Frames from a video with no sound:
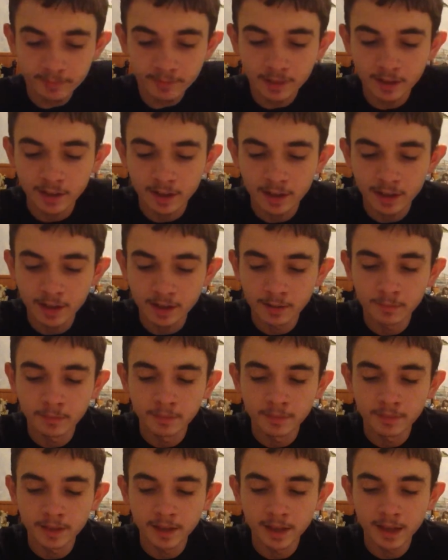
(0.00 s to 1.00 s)

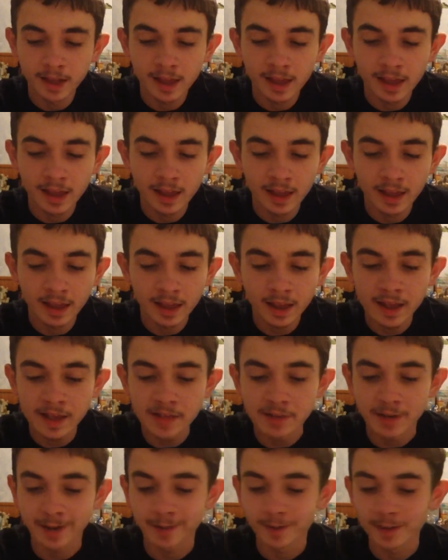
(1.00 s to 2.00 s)

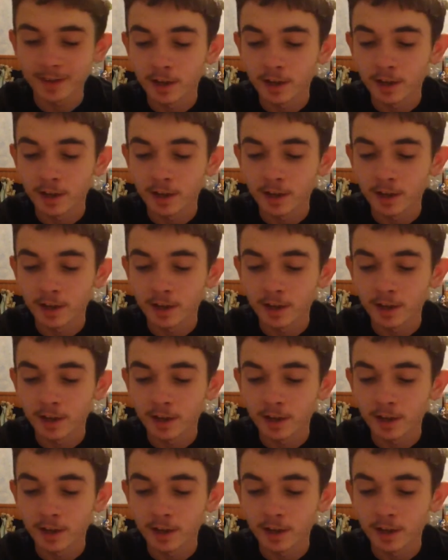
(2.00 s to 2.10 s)
Anyway,